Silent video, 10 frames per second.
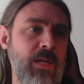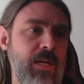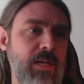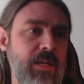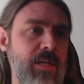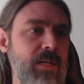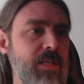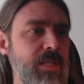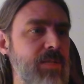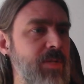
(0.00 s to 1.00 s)

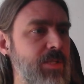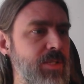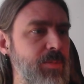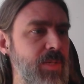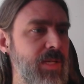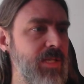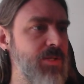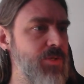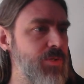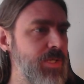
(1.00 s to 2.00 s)
And then if I look at my
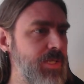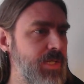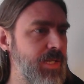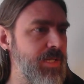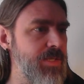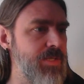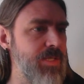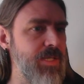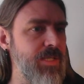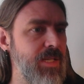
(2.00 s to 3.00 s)
history, I can
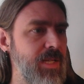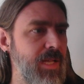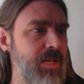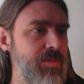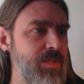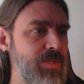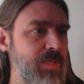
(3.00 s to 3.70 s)
see that I have this